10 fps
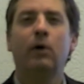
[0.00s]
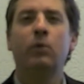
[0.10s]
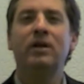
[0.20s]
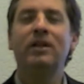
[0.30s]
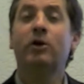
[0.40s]

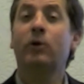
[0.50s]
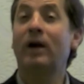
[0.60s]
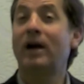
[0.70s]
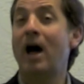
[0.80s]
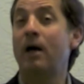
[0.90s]
We need the
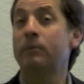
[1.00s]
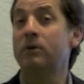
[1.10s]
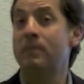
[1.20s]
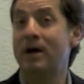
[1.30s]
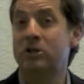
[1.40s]
correct column
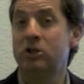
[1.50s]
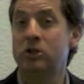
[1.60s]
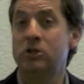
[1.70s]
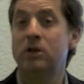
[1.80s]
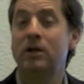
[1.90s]

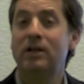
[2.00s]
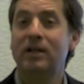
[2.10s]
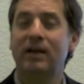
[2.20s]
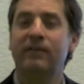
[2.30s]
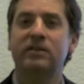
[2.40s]
dimensions to
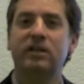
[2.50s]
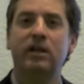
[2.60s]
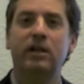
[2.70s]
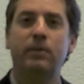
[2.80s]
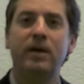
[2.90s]
give us
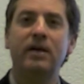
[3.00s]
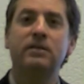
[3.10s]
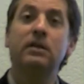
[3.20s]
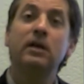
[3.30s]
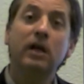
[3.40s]
skinny
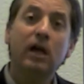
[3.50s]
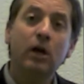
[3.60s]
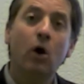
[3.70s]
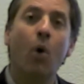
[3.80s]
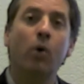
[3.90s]
peaks
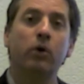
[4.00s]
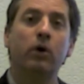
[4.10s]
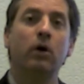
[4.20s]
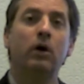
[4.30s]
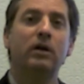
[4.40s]
in
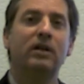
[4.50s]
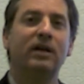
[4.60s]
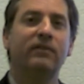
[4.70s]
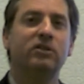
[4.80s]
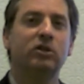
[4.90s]
order to
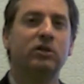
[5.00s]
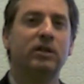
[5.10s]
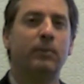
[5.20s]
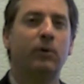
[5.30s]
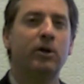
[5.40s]
give us a good
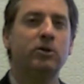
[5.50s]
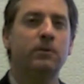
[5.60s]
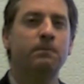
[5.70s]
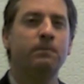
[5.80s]
separation.